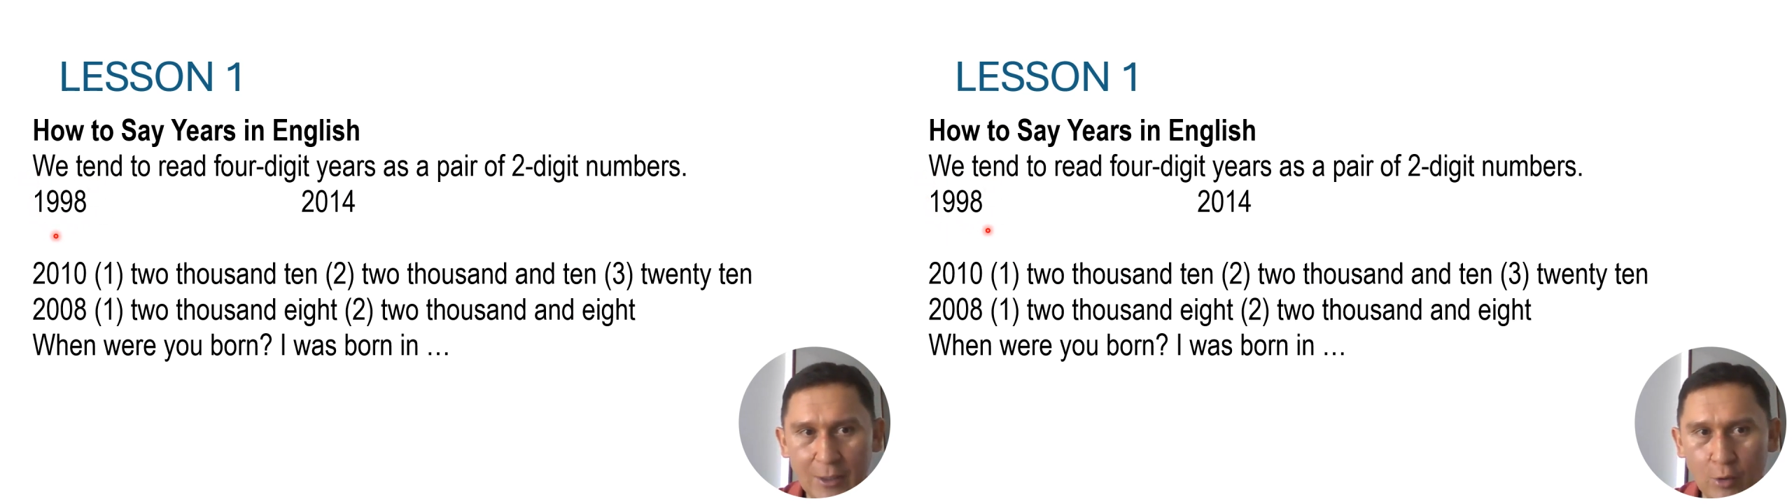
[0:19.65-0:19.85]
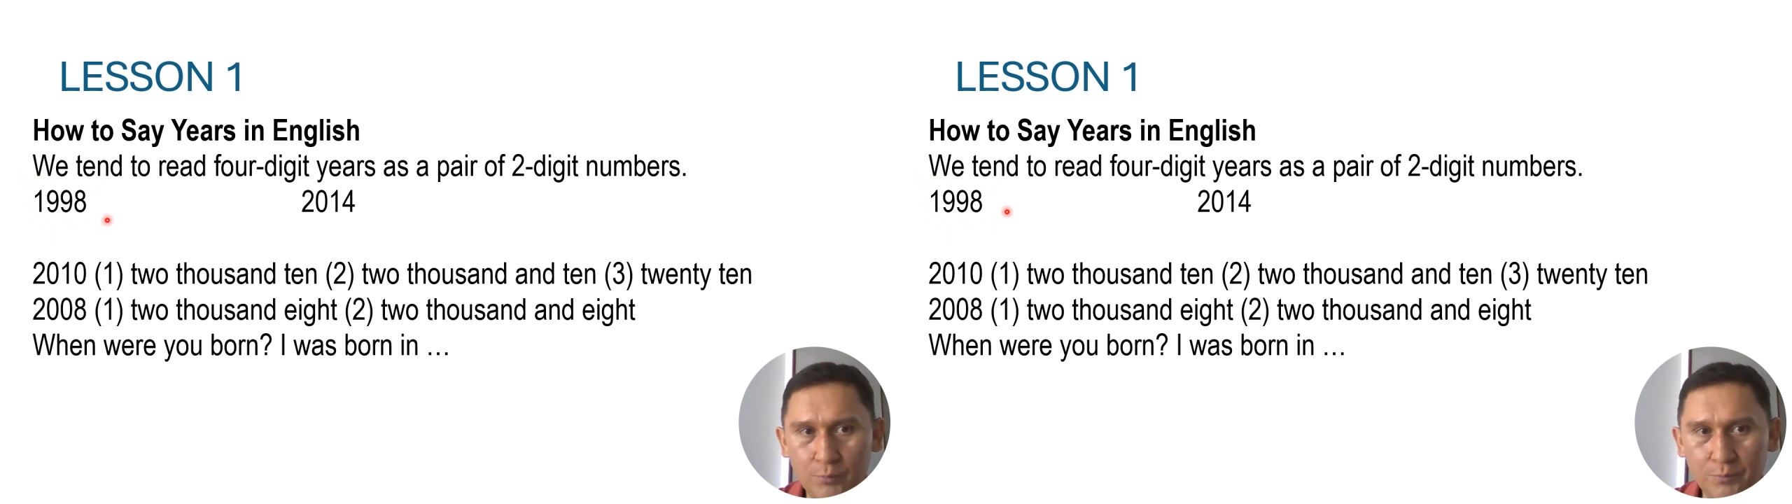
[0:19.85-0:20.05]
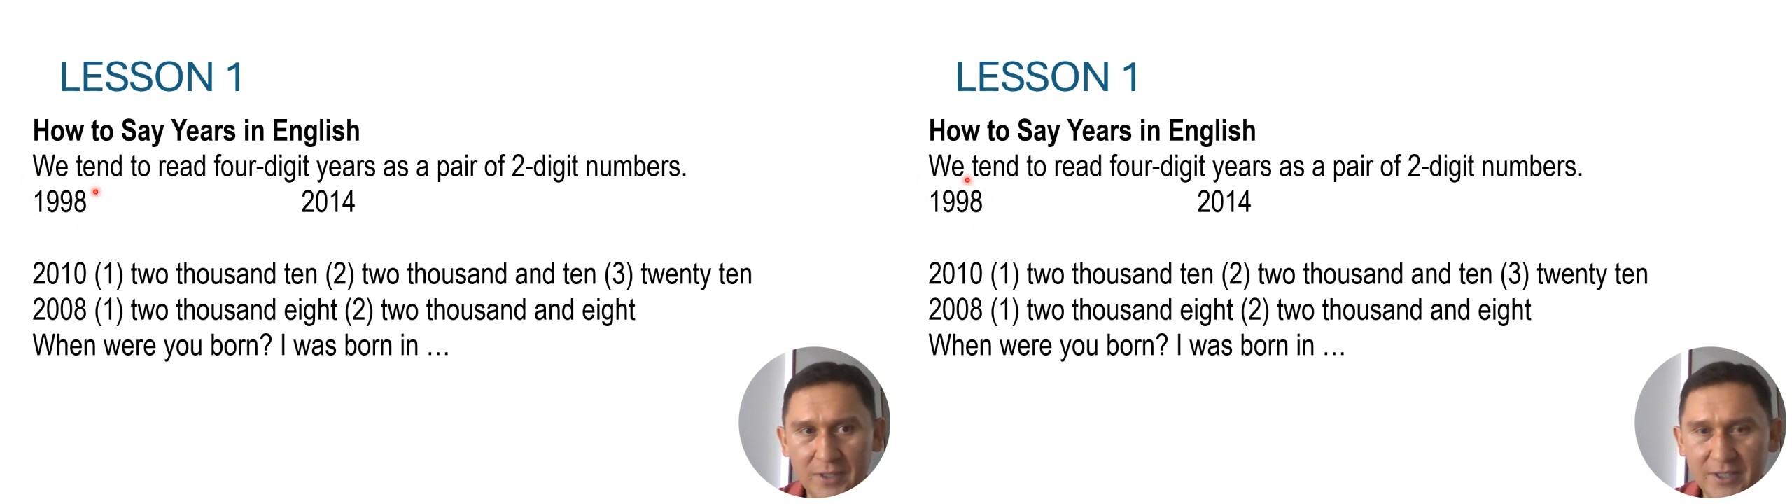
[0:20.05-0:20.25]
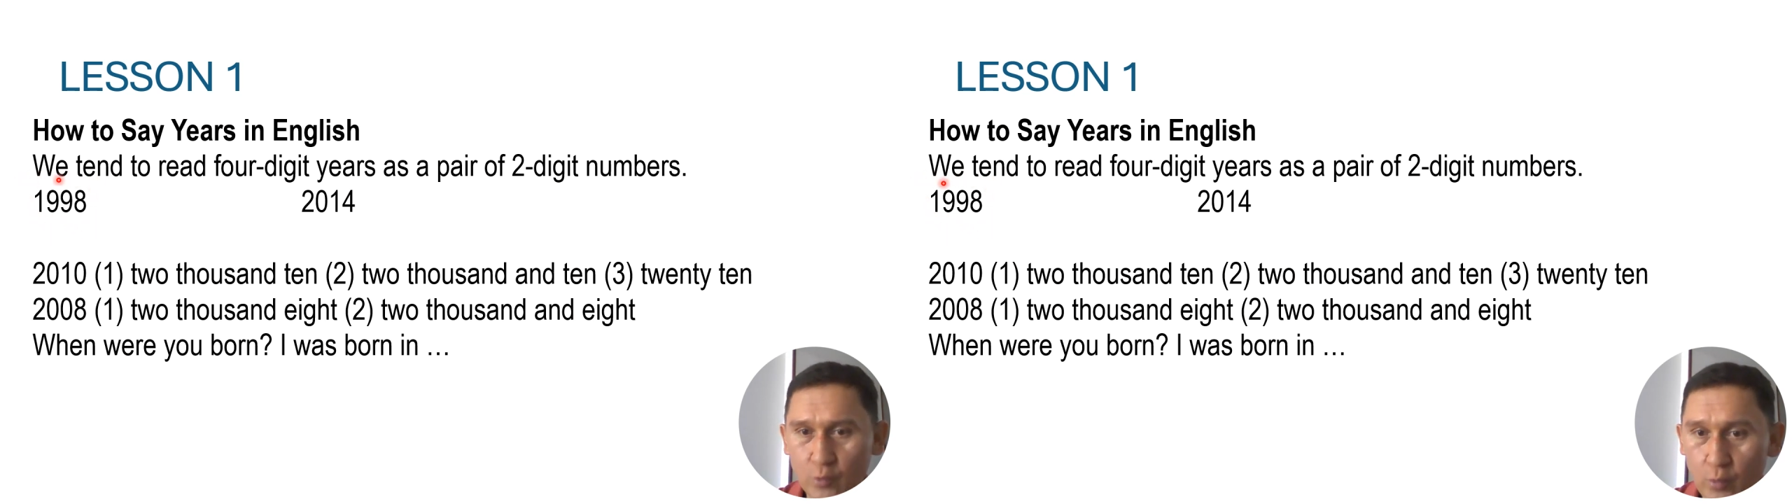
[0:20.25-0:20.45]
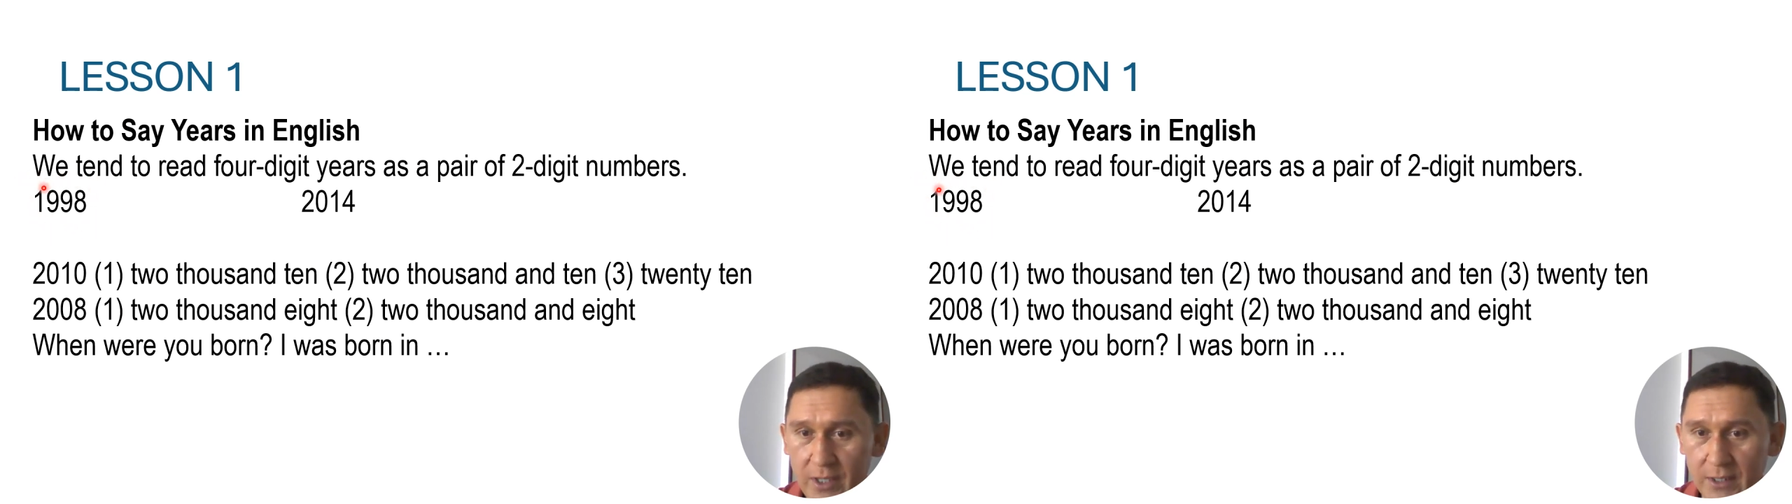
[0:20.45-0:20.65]
complete
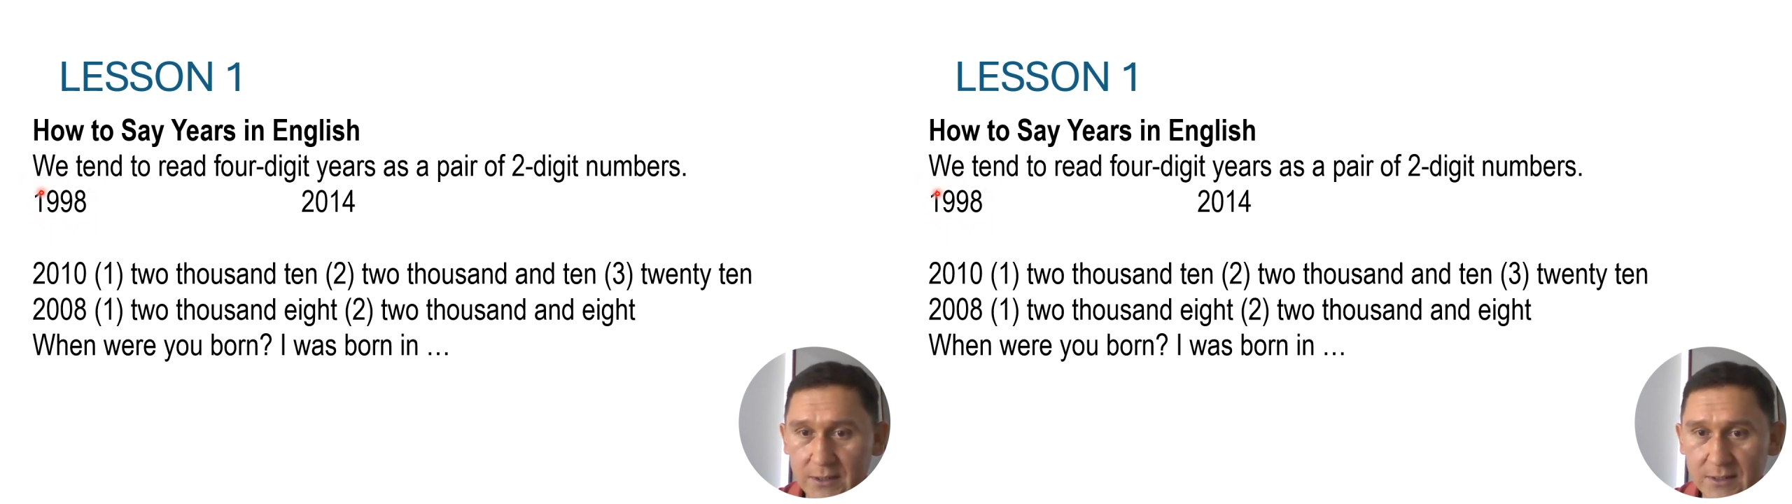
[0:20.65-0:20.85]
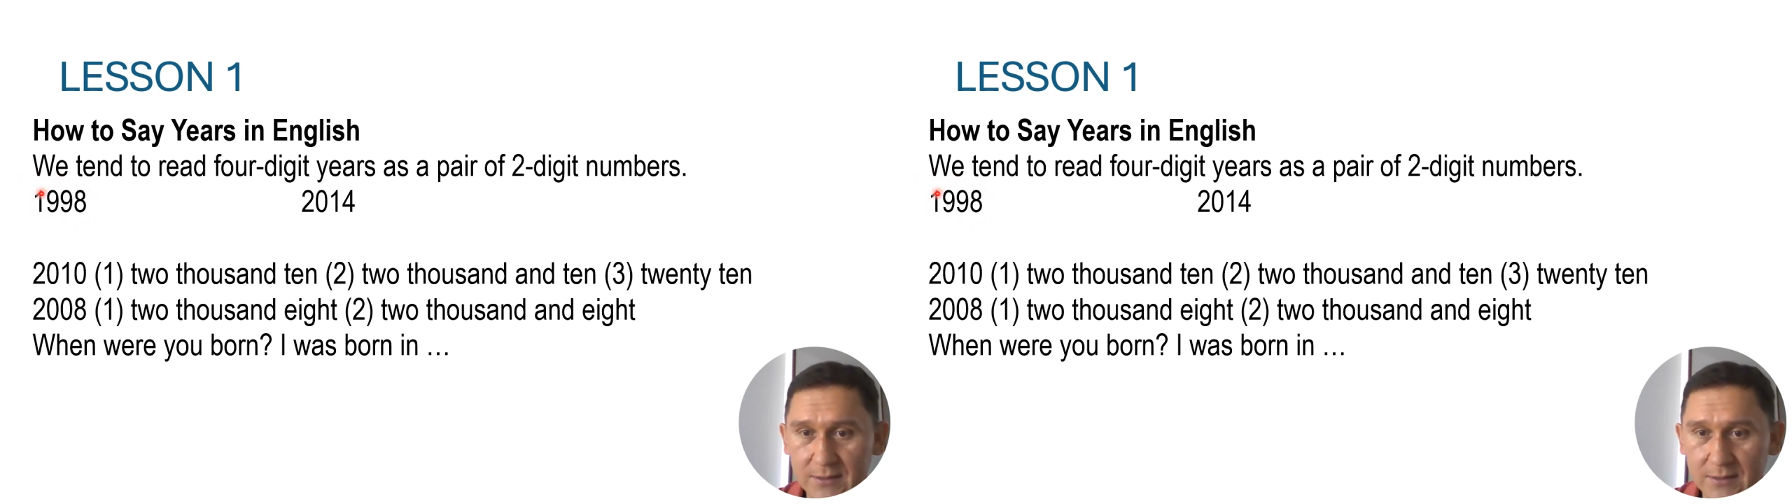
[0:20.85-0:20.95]
way,